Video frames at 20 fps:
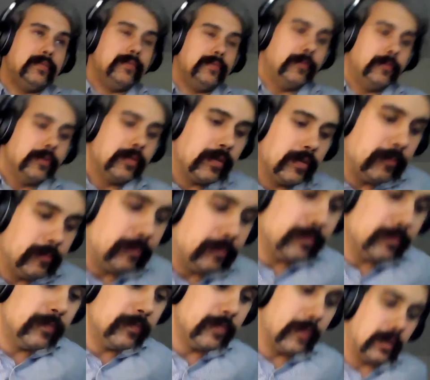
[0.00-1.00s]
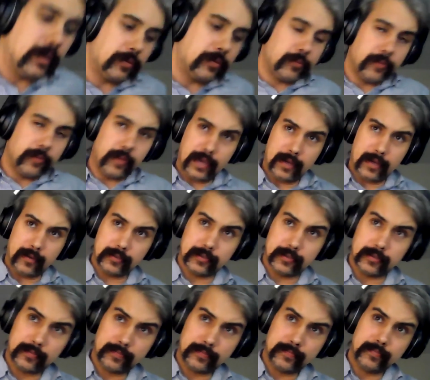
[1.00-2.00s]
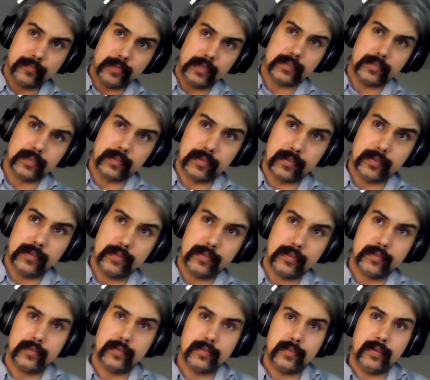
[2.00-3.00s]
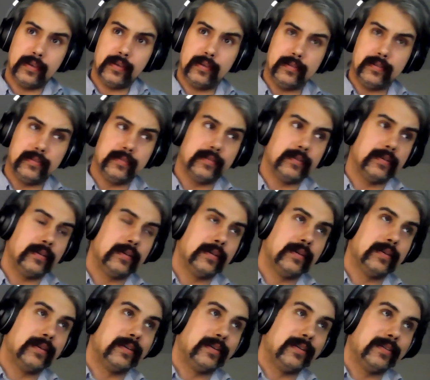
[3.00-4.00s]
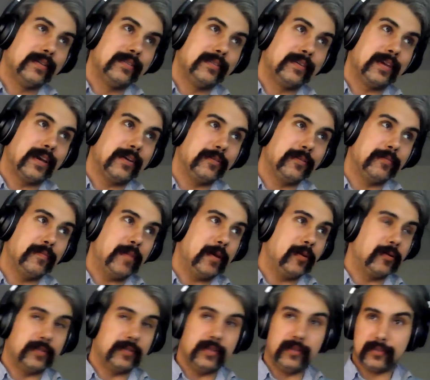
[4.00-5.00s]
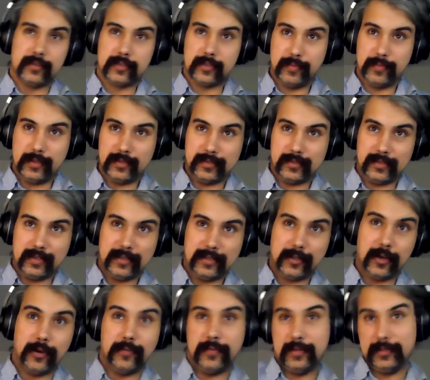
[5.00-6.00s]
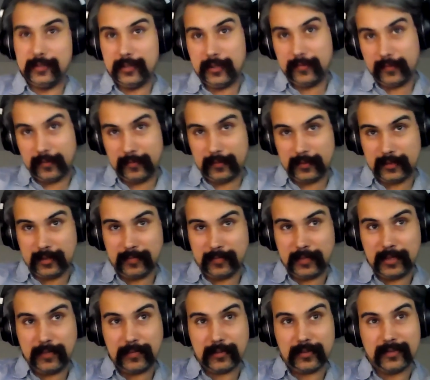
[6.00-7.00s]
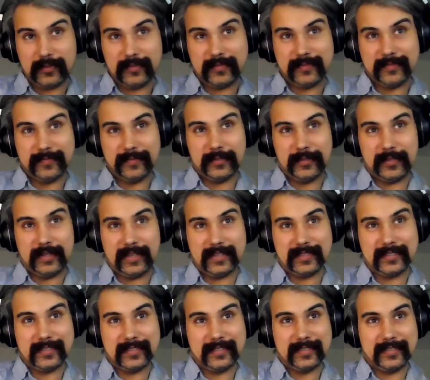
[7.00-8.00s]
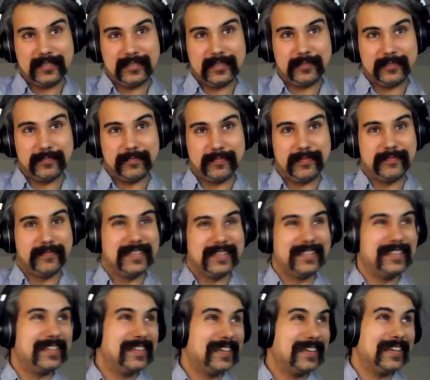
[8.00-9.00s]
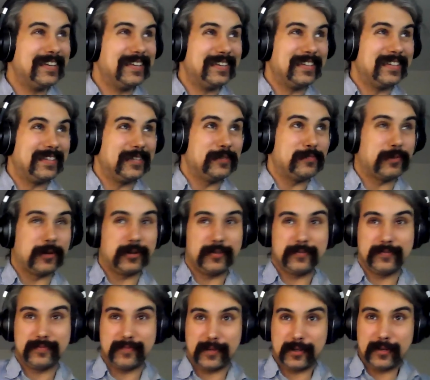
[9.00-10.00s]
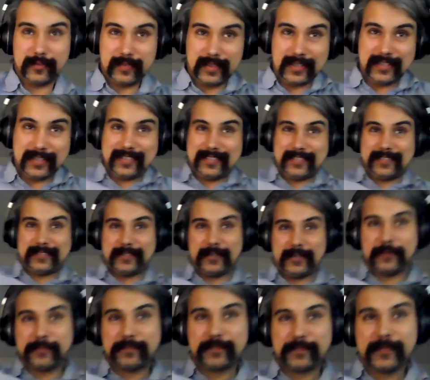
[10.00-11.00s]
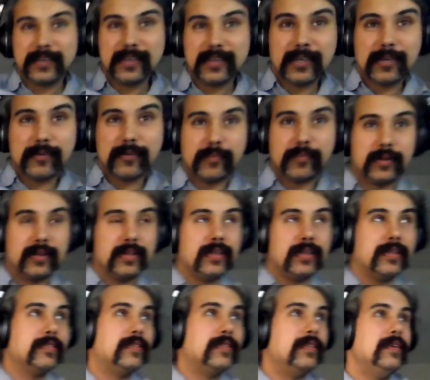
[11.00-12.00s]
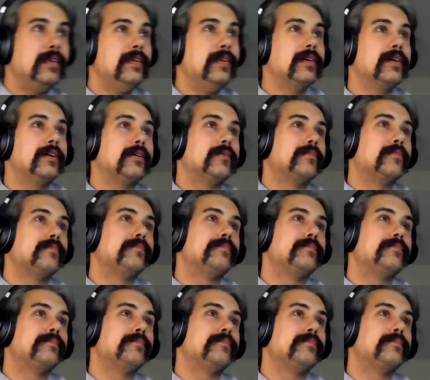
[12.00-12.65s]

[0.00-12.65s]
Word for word: within, like through the council basically, and kind of the mayor did also mention that COVID is over for some people, which I guess is, is part of part of this. So but it, the uh,